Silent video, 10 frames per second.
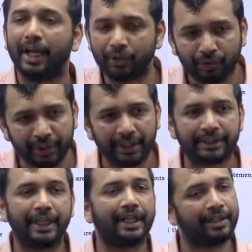IUCN
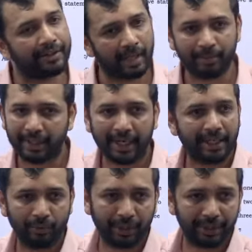status,
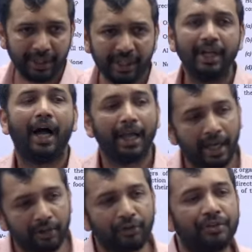habitat, everything, I
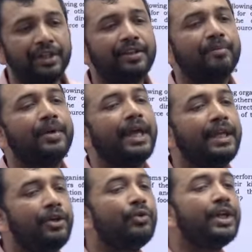also see some
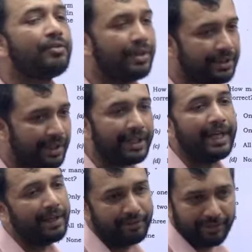any unique feature it
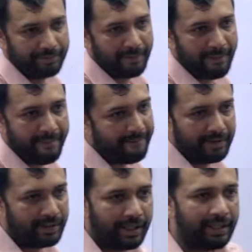has.
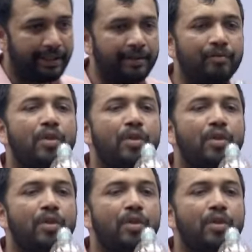Right.